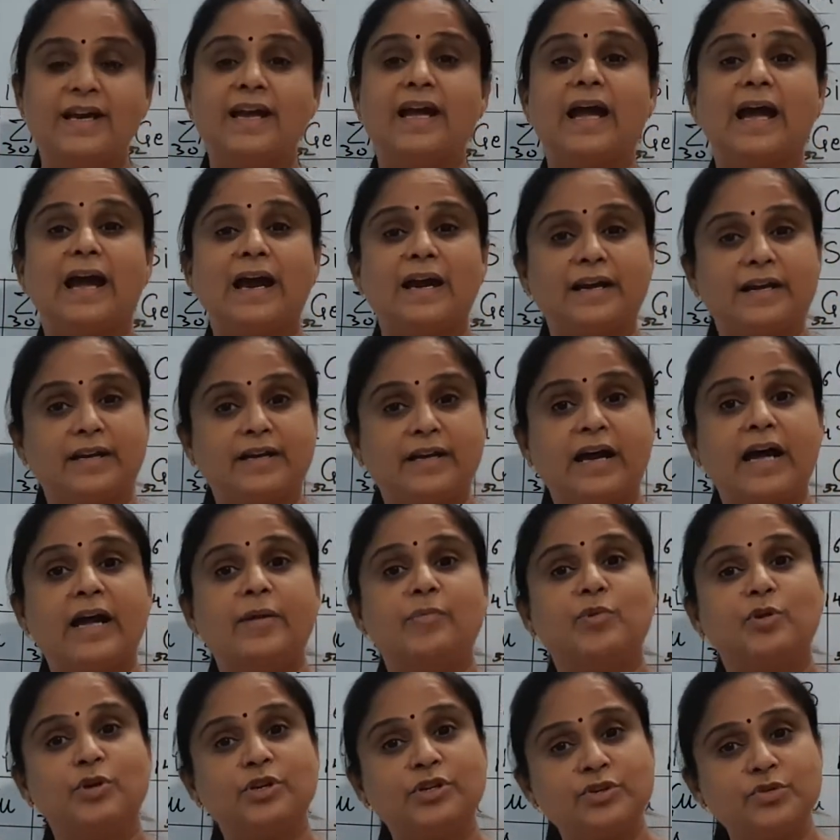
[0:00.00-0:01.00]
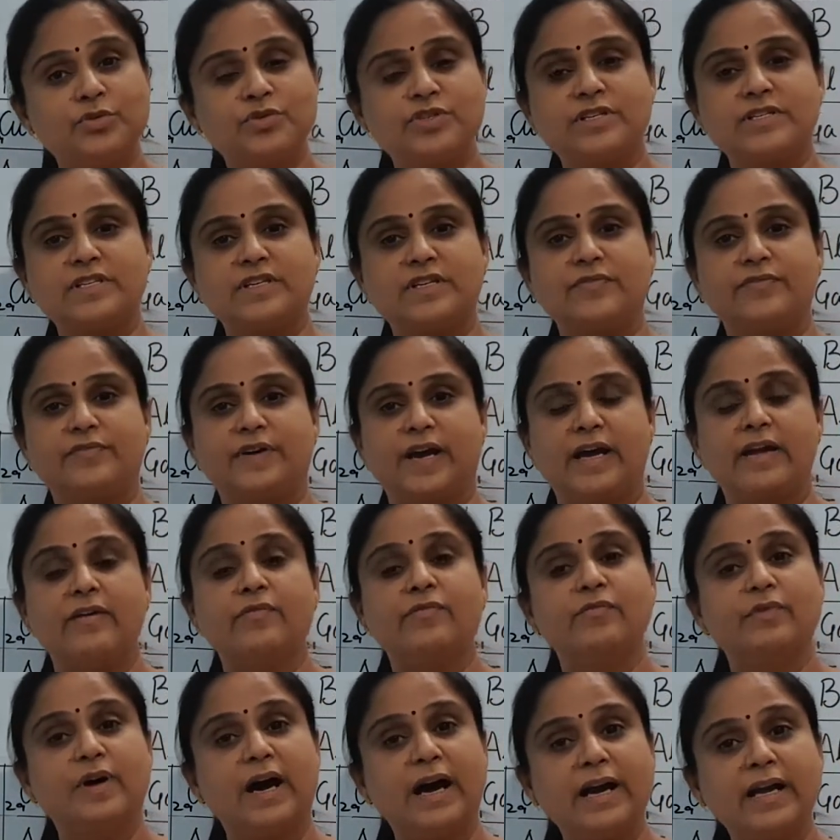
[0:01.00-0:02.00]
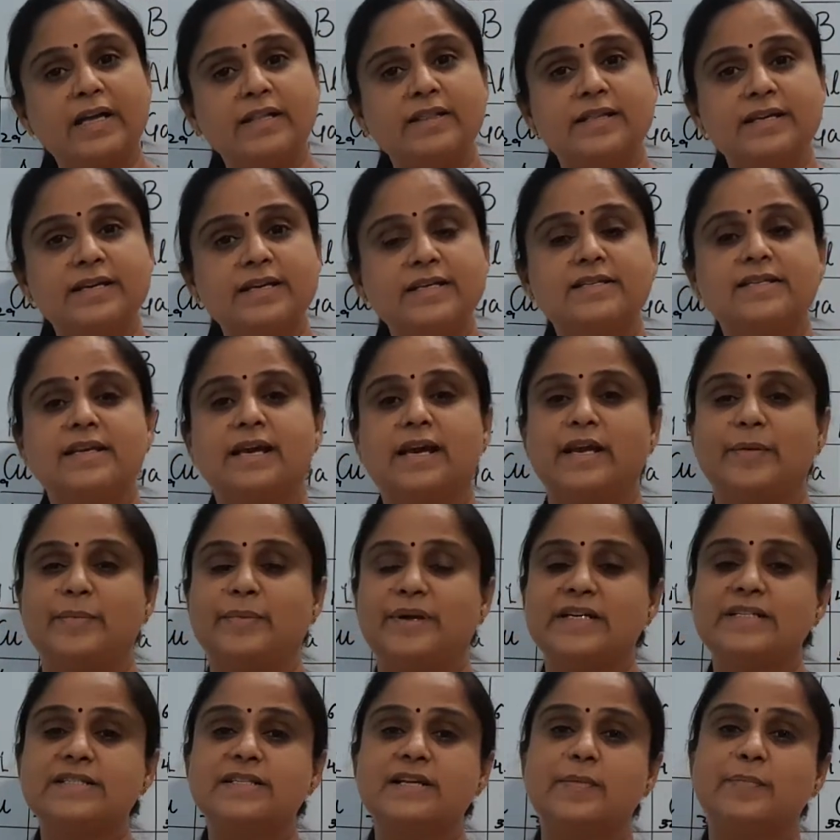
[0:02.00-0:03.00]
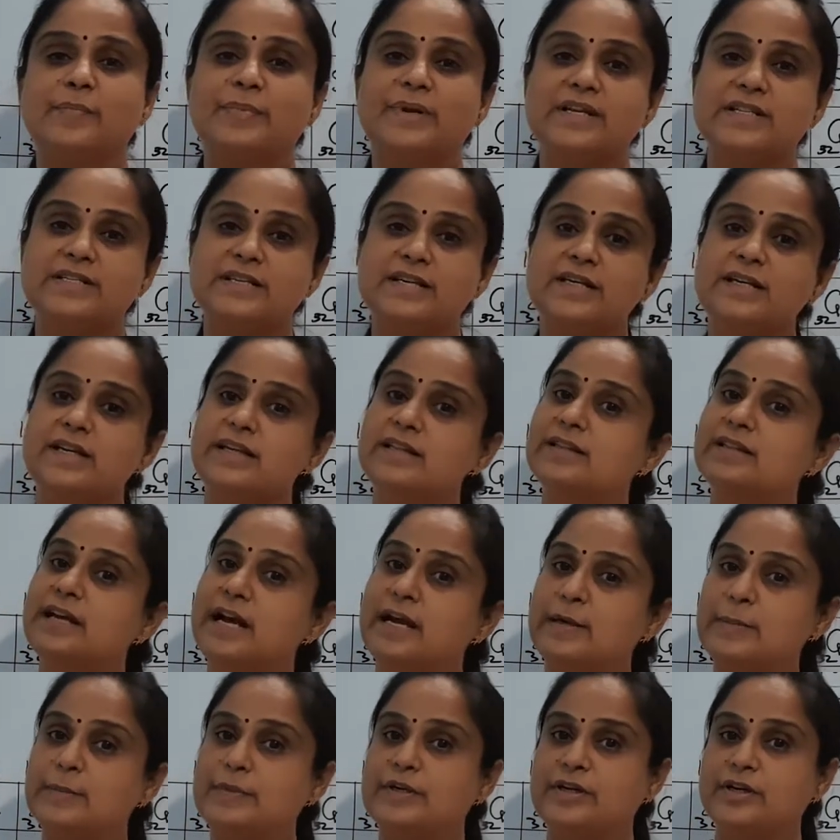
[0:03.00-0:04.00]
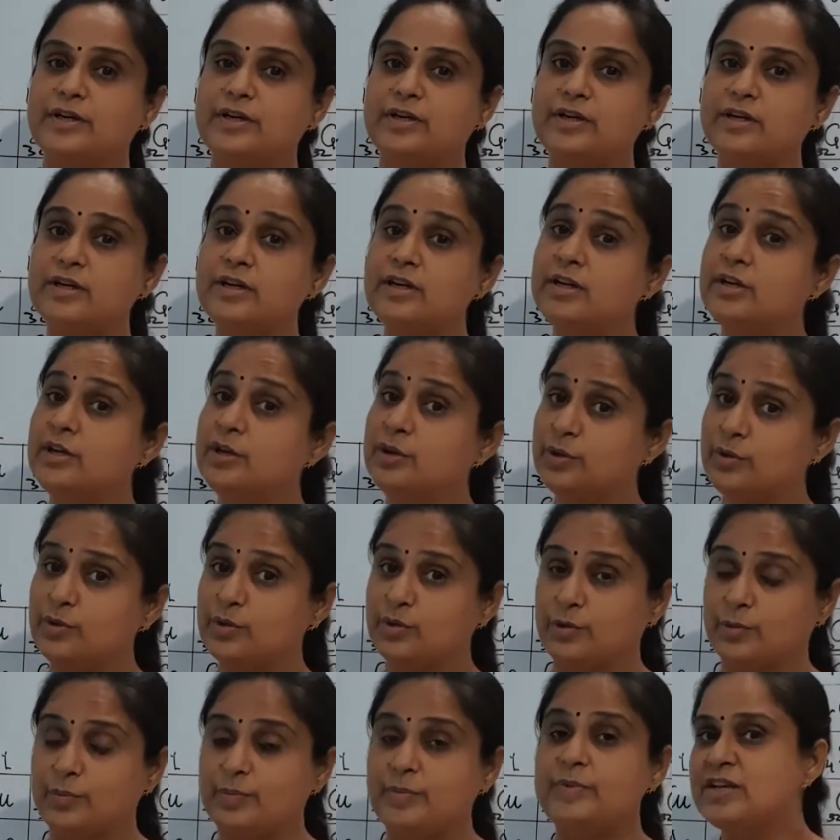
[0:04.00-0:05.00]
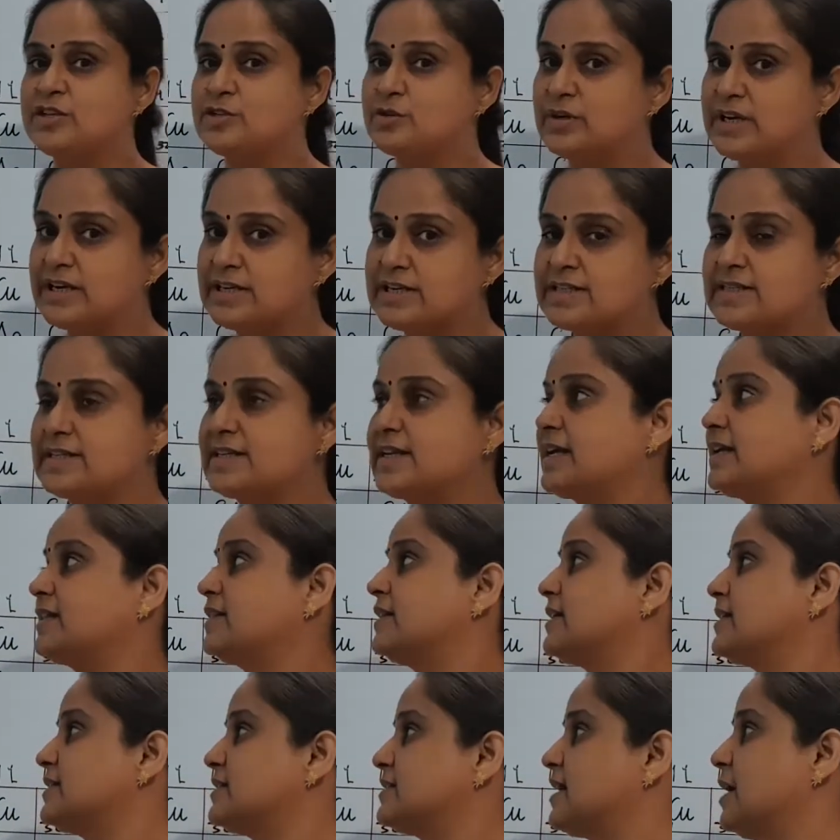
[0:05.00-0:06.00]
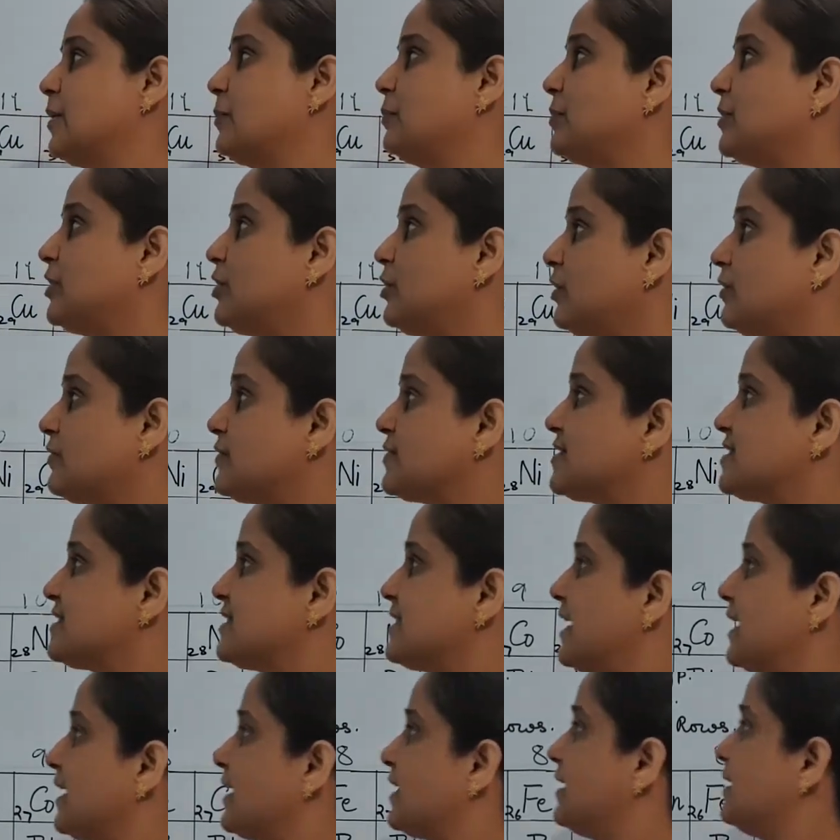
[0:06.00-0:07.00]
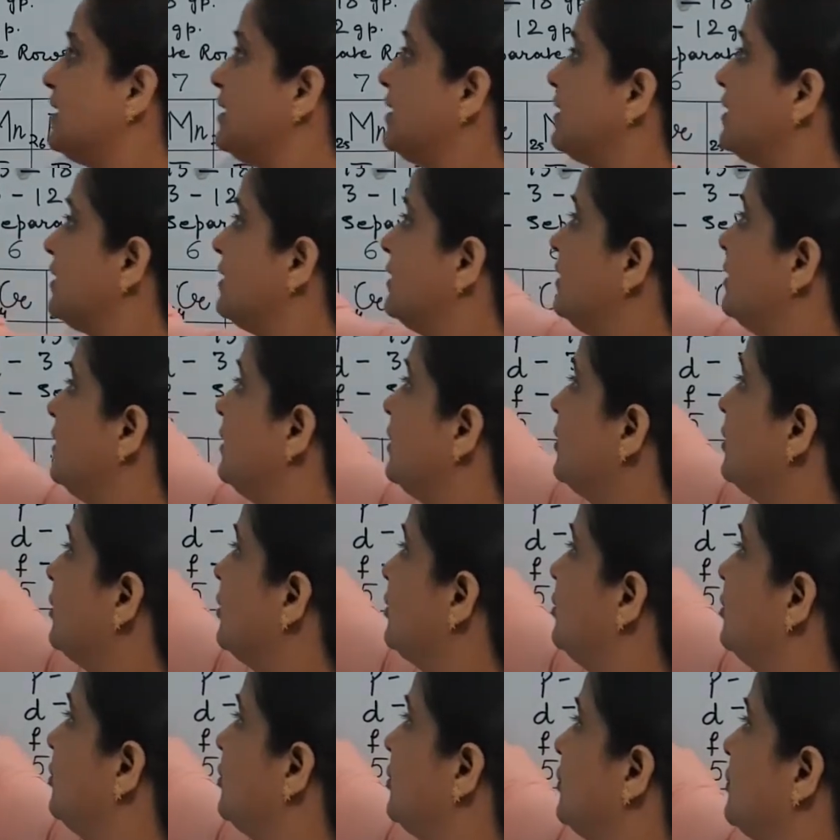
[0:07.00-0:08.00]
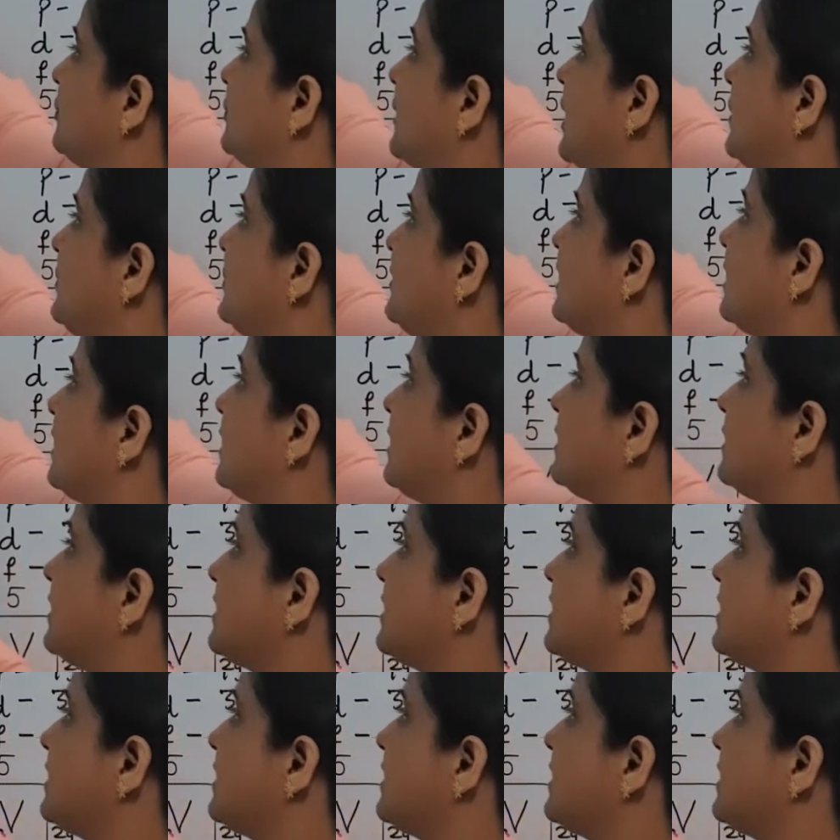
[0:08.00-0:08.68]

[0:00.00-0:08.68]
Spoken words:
and I am going to justify why these elements are present in that particular group. So let's take the example of second group. I am taking the